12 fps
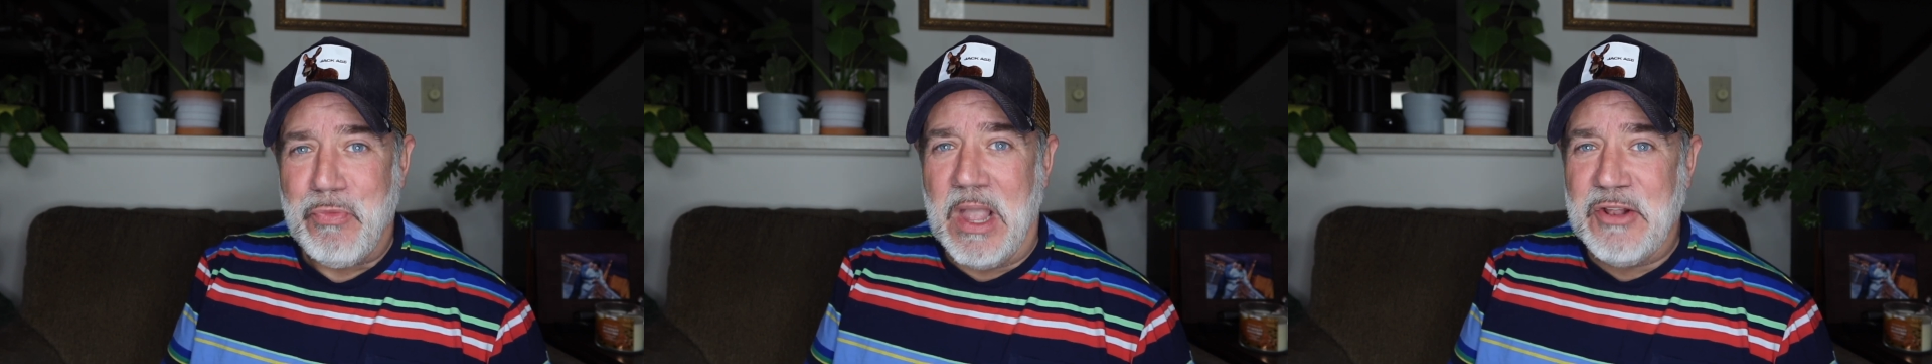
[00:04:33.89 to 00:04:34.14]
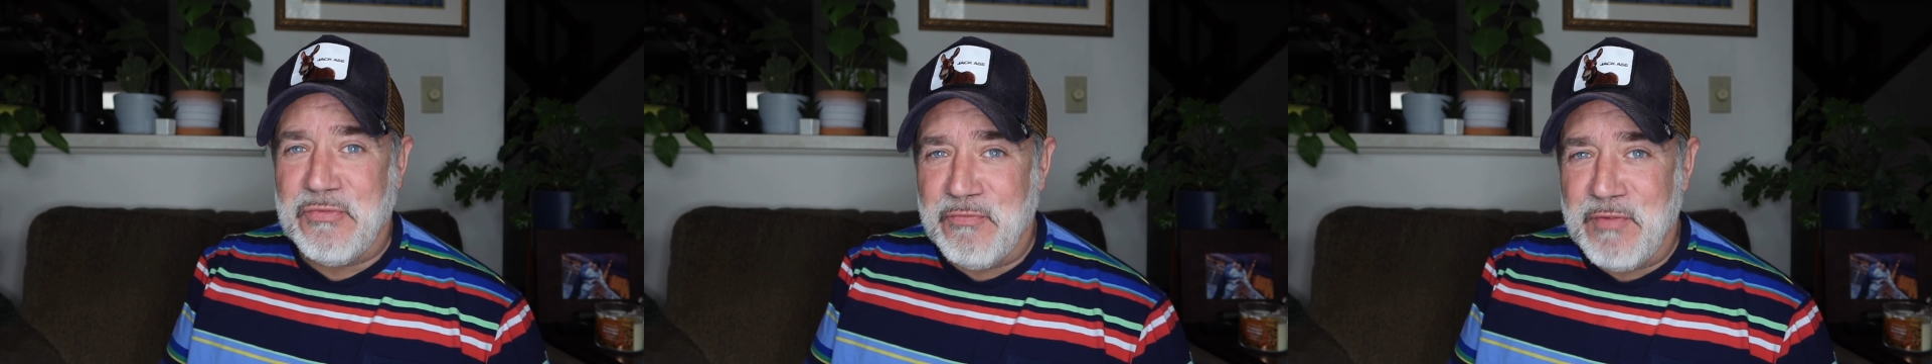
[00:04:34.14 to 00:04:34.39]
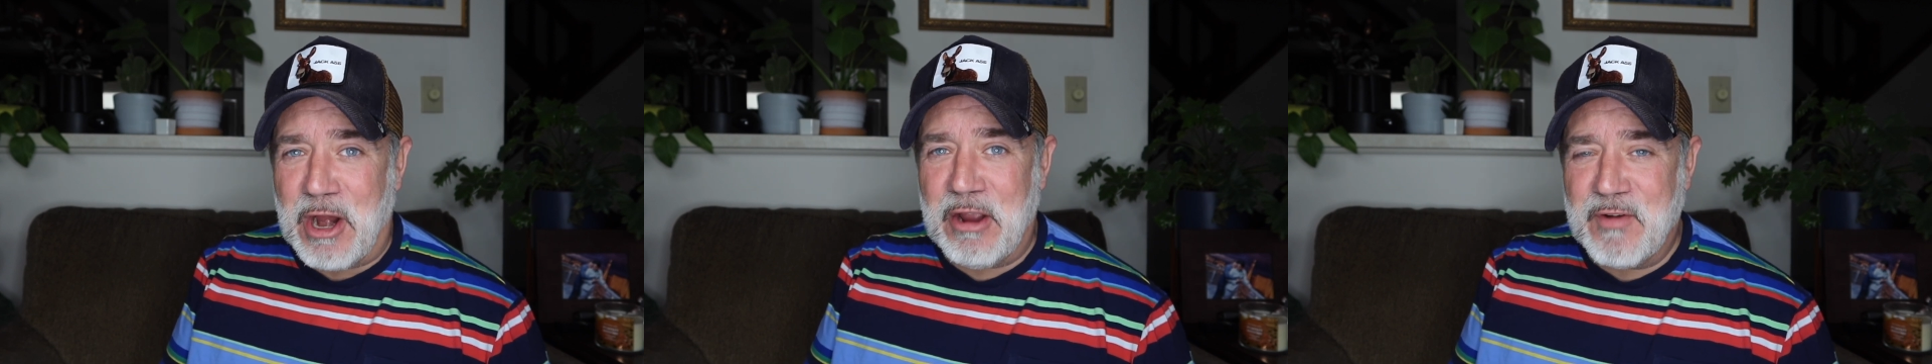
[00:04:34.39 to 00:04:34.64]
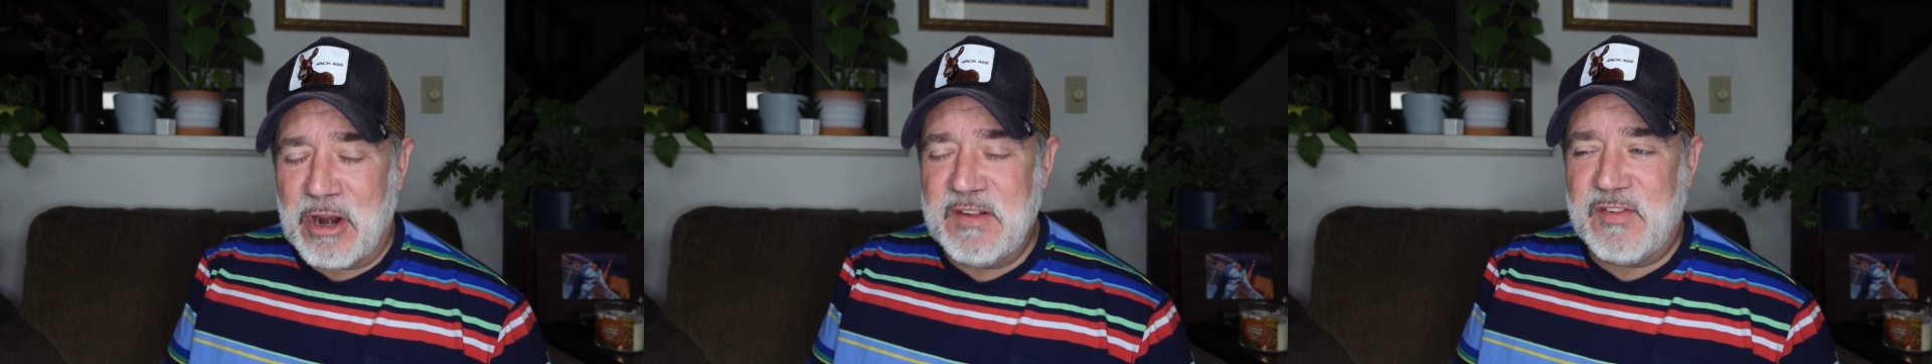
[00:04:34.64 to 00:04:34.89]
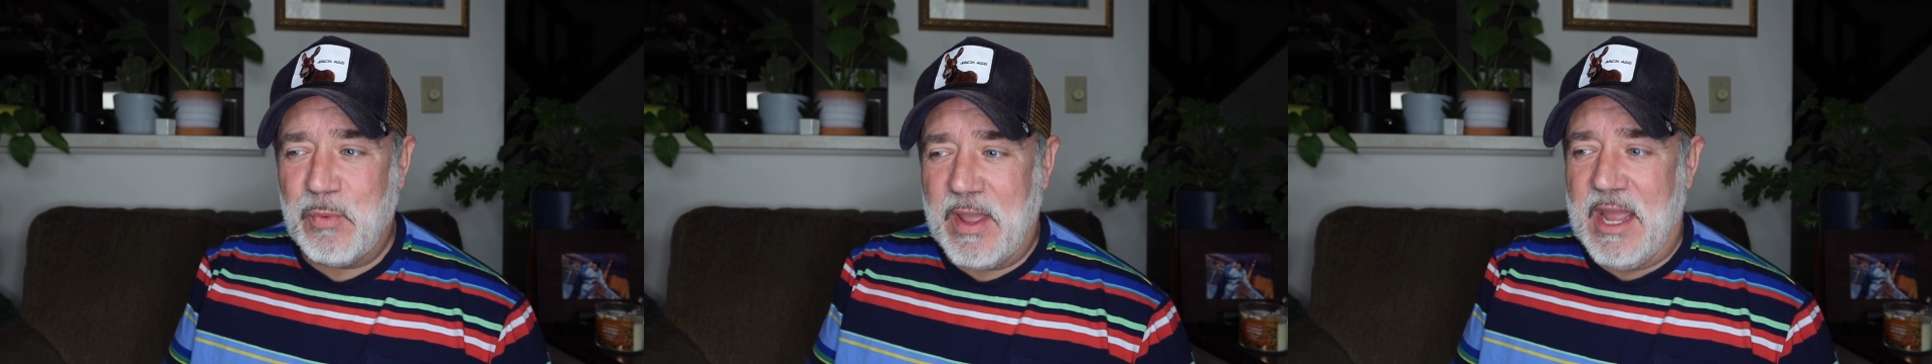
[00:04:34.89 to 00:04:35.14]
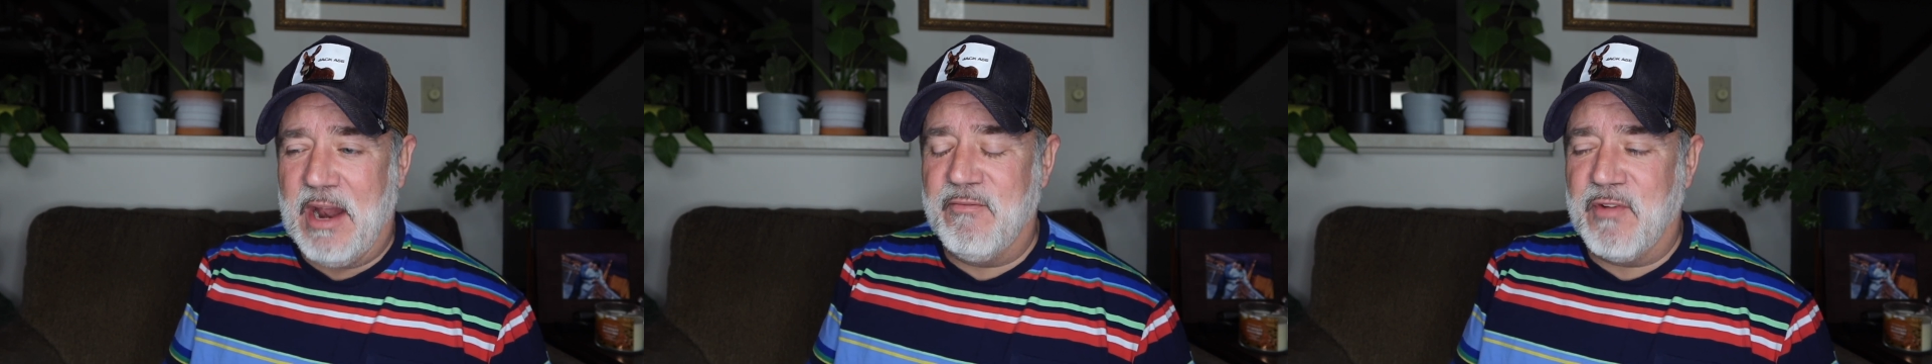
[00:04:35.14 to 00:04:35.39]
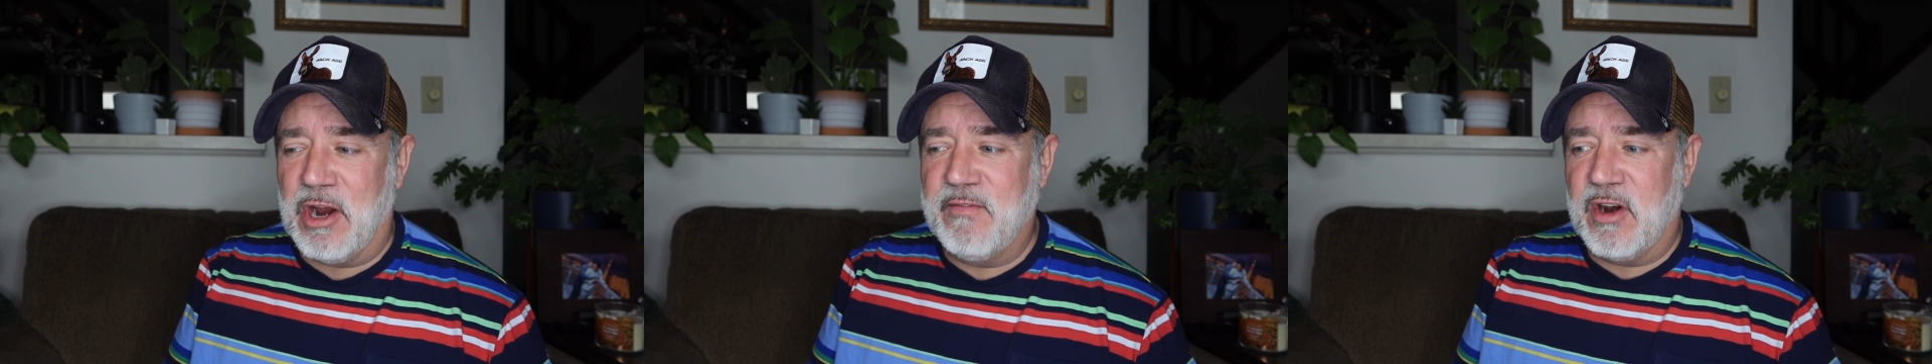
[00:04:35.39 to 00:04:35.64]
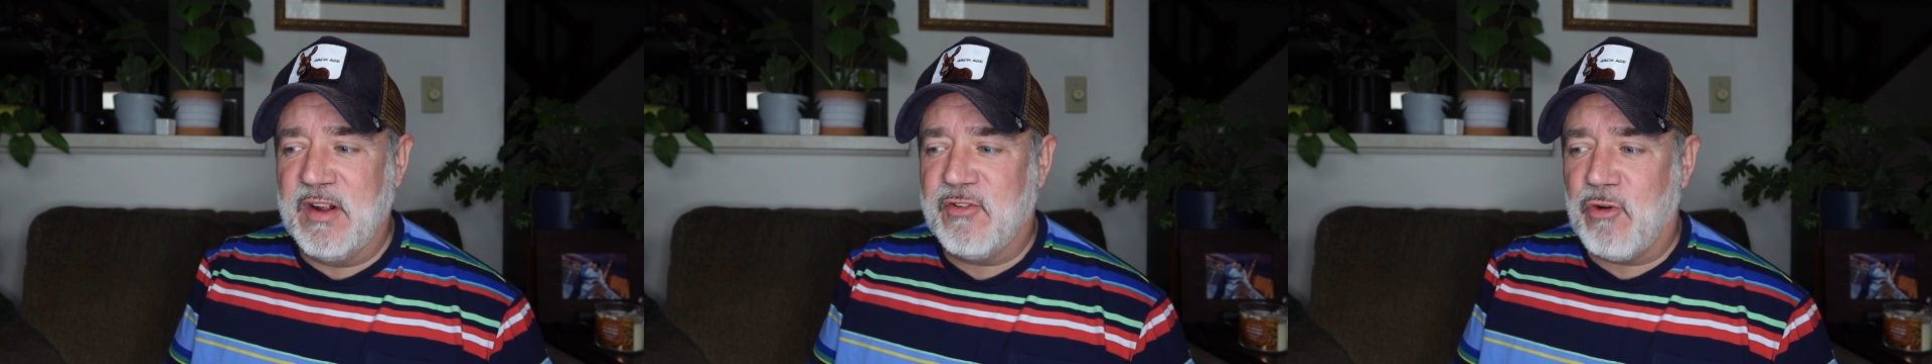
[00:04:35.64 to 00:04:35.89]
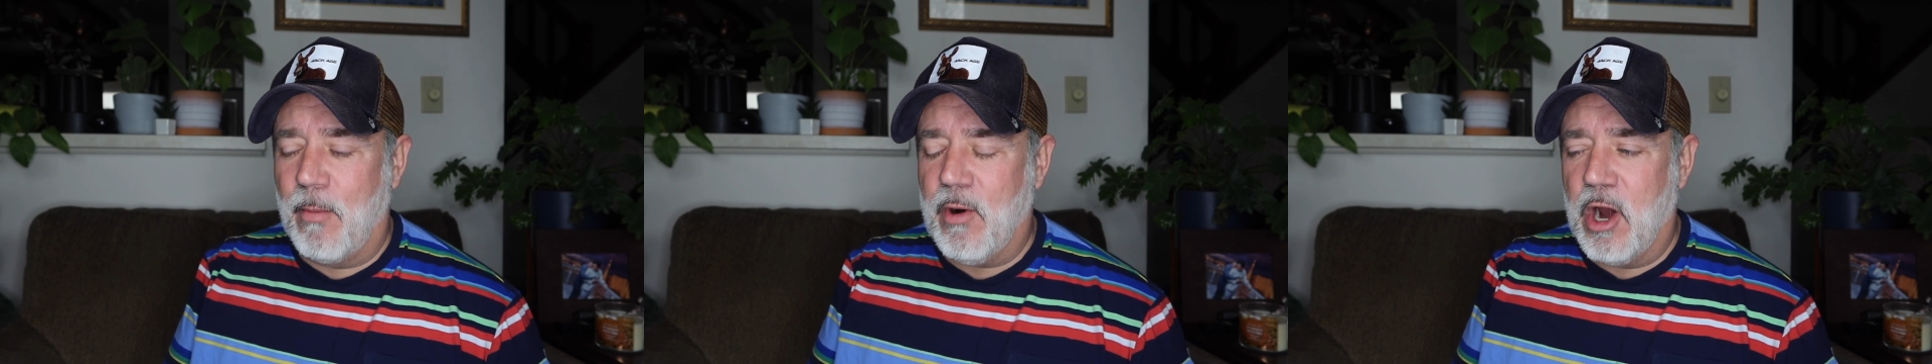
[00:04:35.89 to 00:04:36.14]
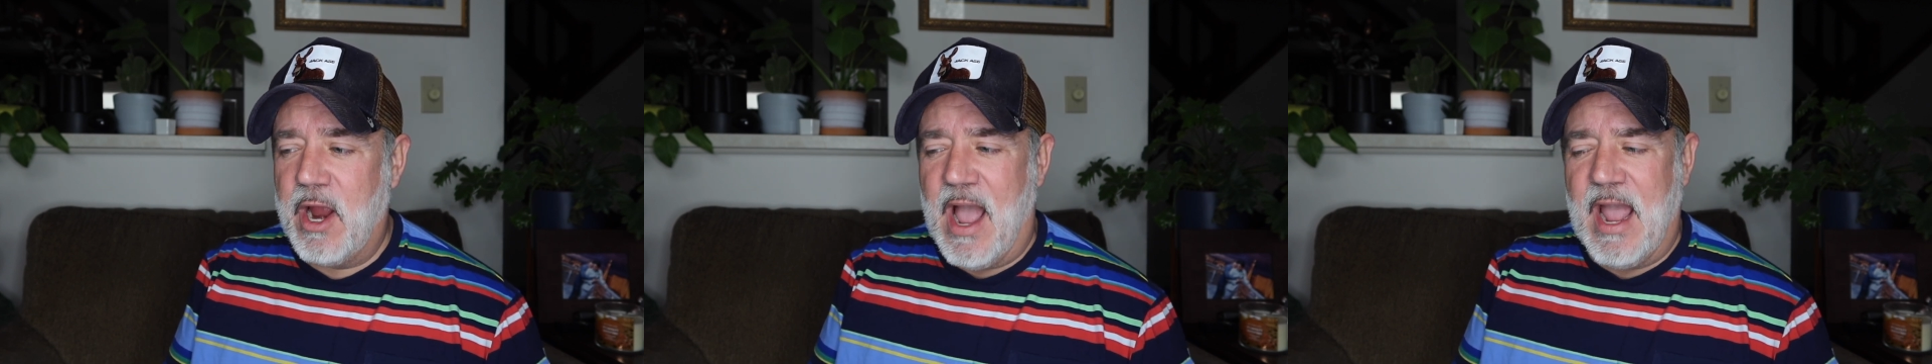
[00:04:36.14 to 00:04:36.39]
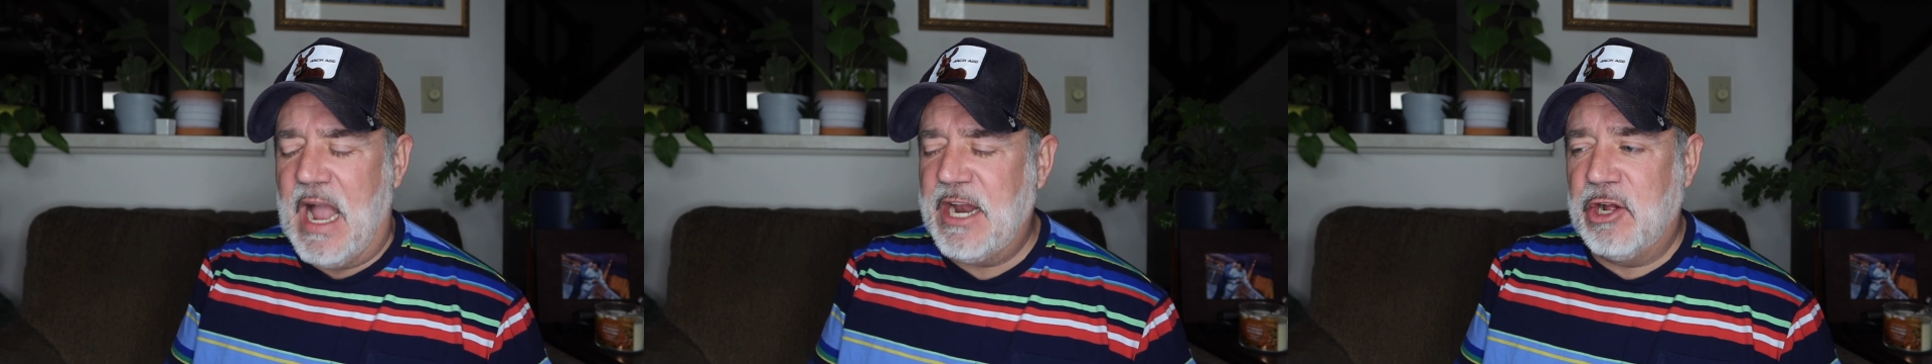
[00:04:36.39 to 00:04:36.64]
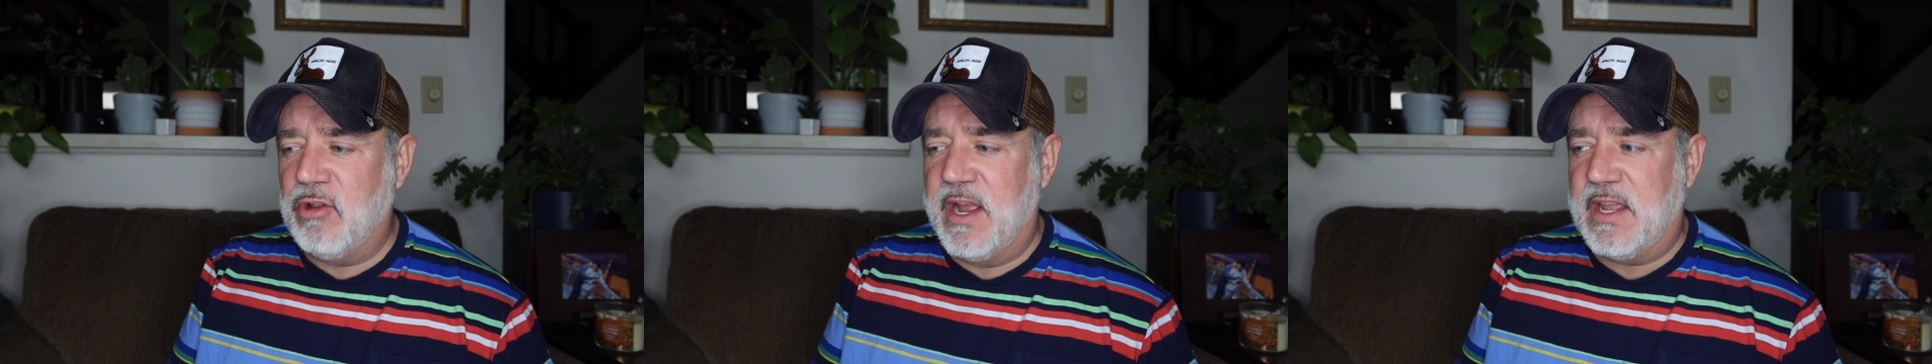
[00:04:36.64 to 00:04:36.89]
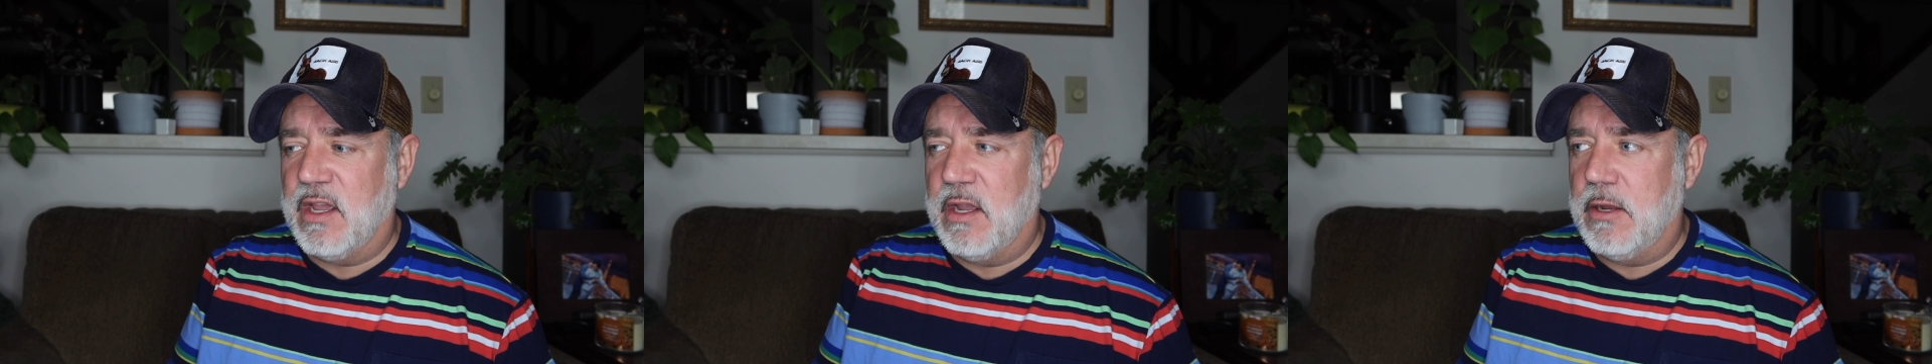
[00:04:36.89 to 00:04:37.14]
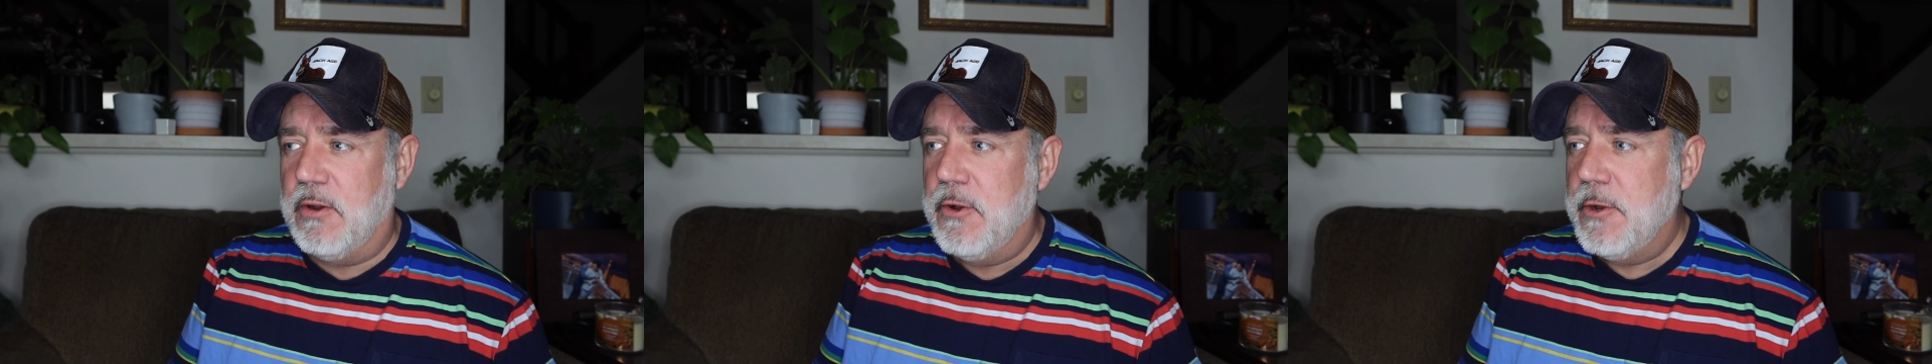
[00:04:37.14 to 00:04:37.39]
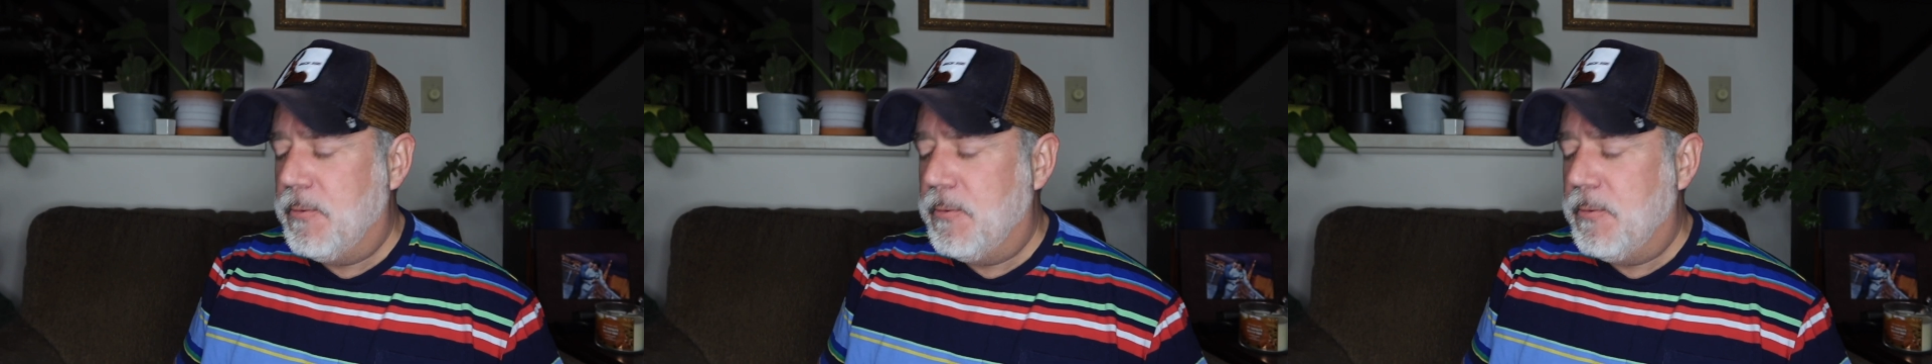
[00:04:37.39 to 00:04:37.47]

It's very, very sweet and very, very strawberry. I, I don't like it.